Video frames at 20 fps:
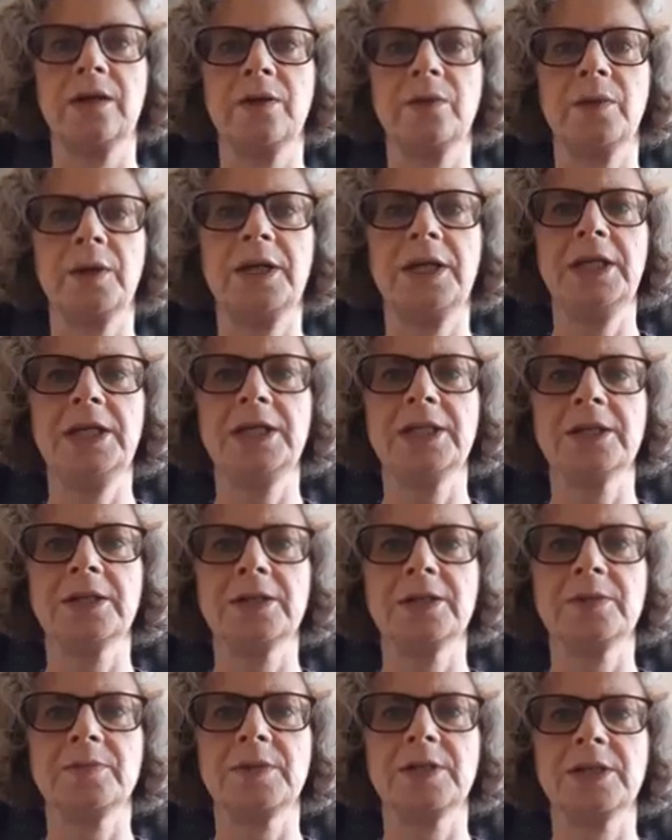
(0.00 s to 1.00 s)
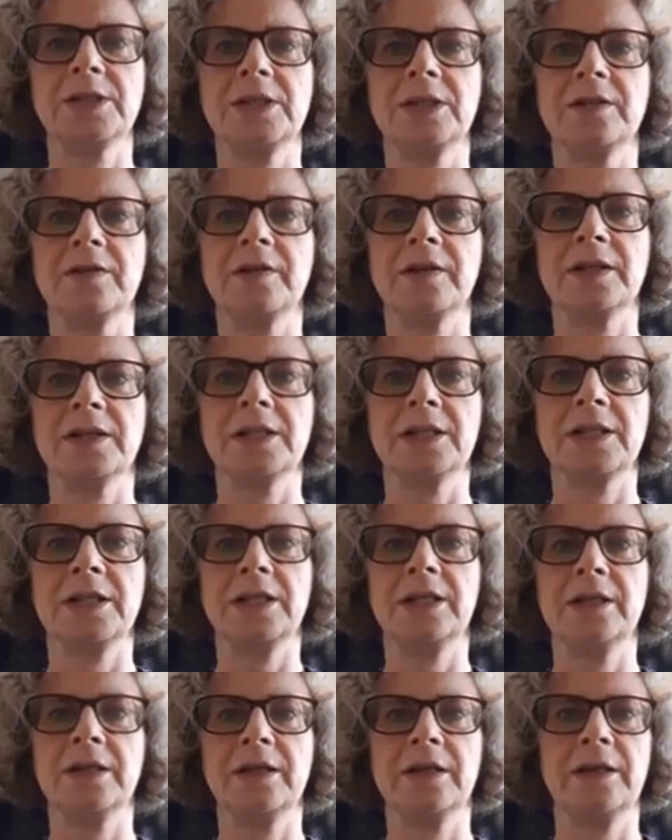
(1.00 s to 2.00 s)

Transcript: When he dies mysteriously,